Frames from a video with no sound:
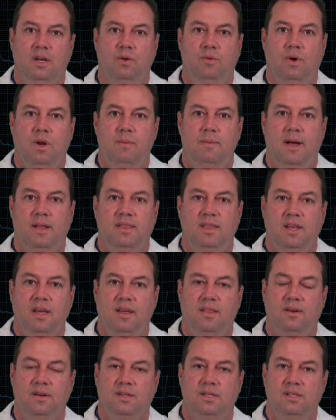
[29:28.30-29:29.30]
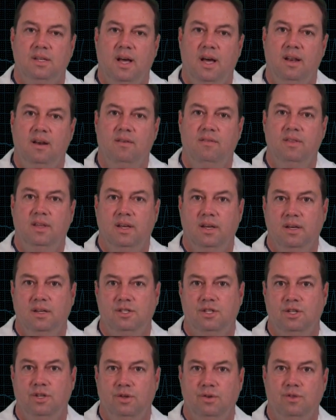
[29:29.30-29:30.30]
What about the other side of the
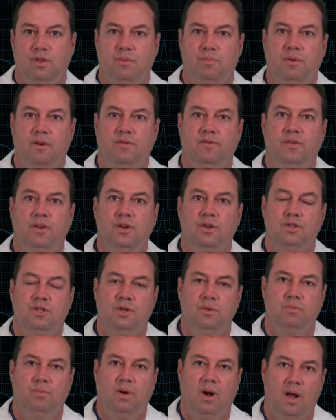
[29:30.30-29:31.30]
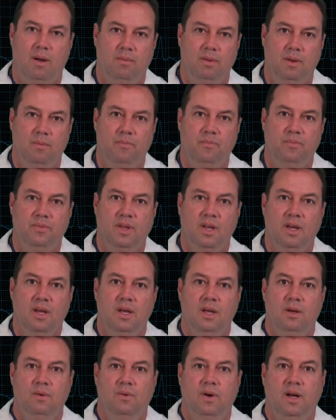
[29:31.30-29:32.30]
issue, the perfusion problem?
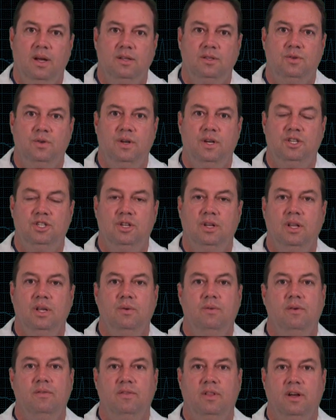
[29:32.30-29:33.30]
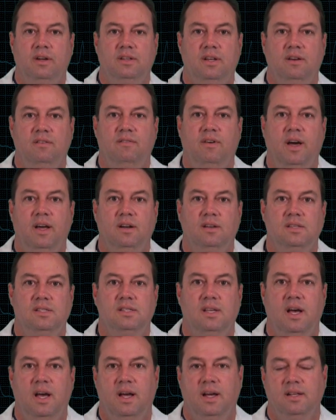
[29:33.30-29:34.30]
Well, traditionally we've looked at vital
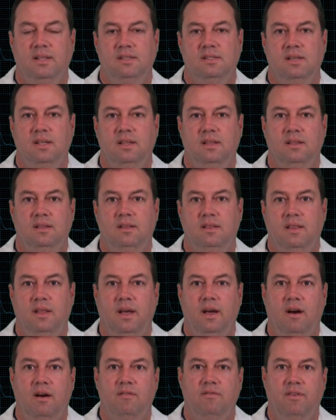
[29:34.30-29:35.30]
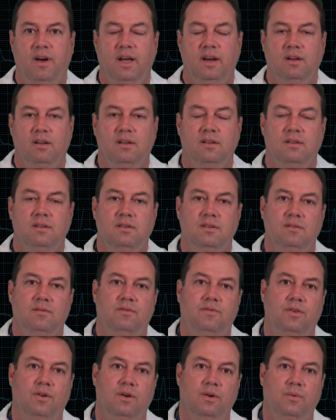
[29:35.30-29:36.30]
signs, and they are vital
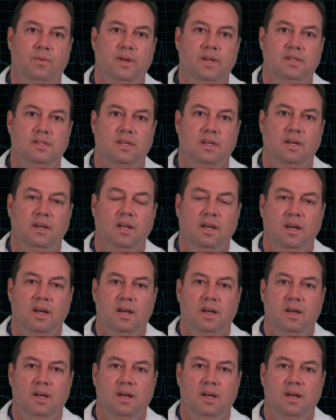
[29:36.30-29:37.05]
for a reason.